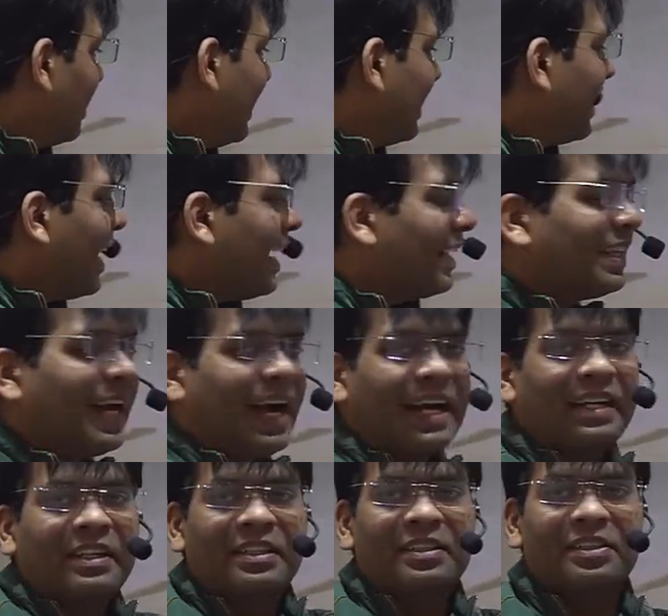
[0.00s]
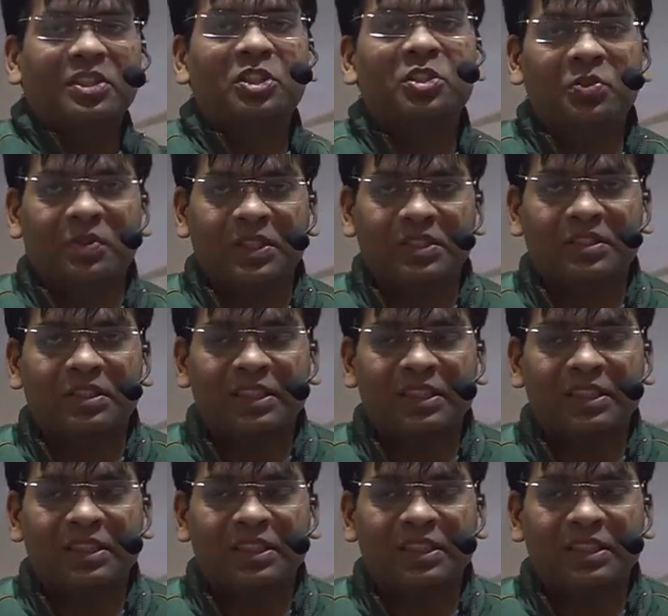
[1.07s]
Iran and US?